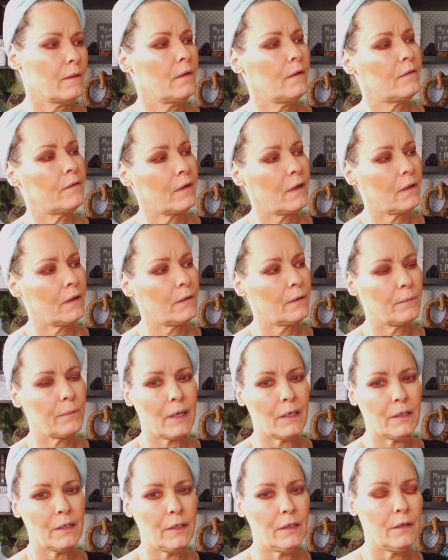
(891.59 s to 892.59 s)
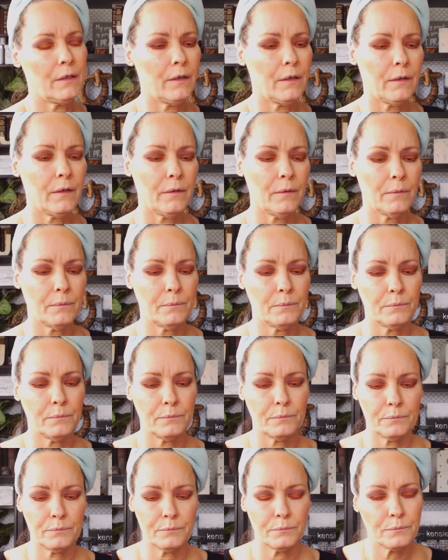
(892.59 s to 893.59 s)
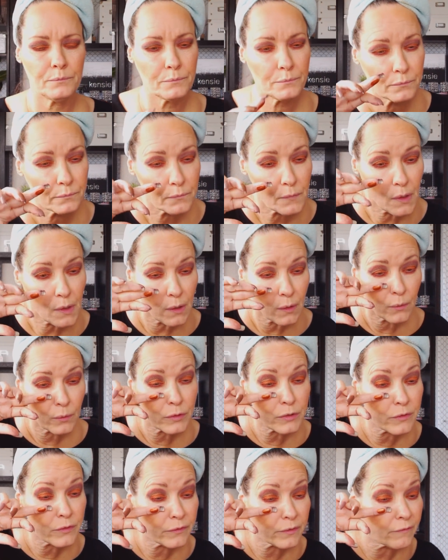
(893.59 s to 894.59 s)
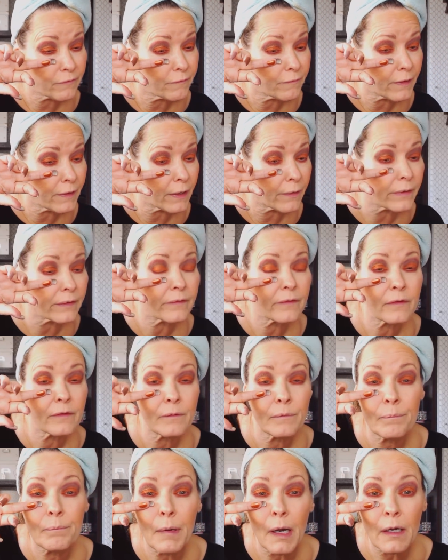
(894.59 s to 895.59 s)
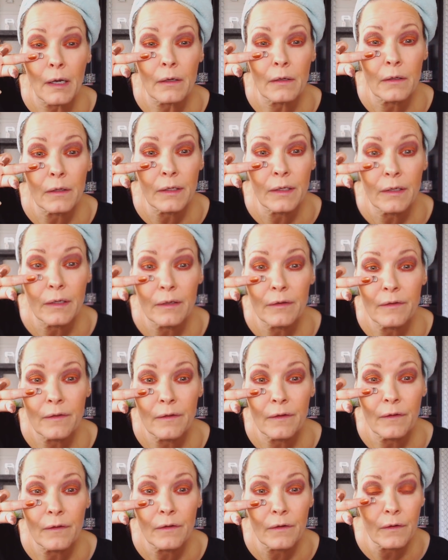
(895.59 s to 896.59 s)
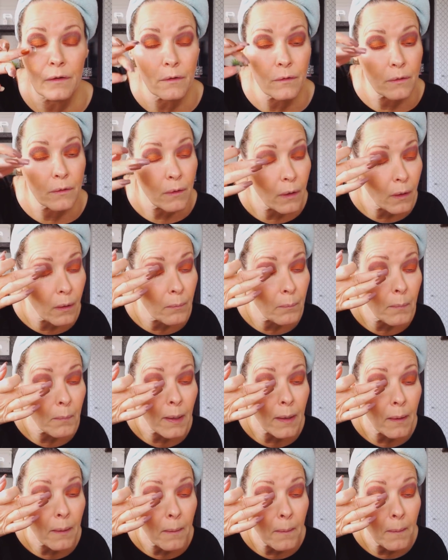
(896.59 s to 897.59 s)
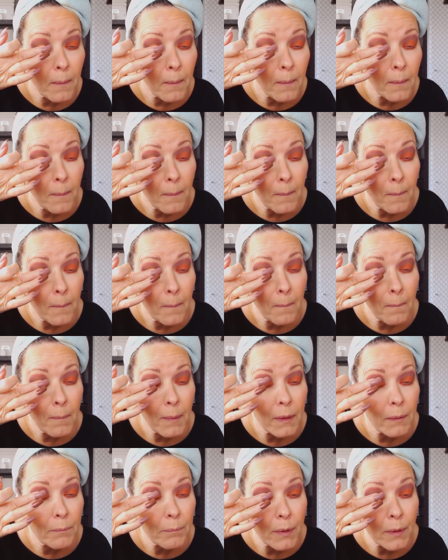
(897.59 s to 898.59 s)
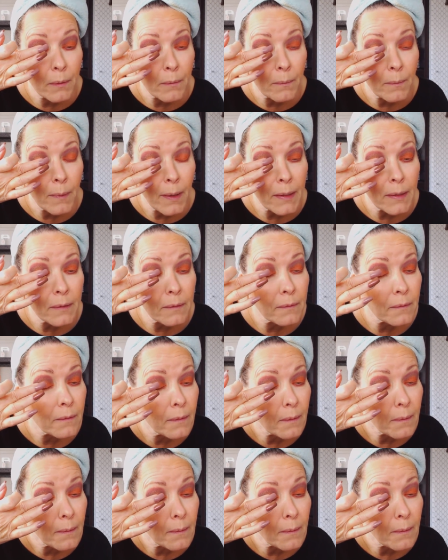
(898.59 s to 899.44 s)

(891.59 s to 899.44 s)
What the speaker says: this color right here, which is a very sparkly silk chrome, but I'm gonna put it right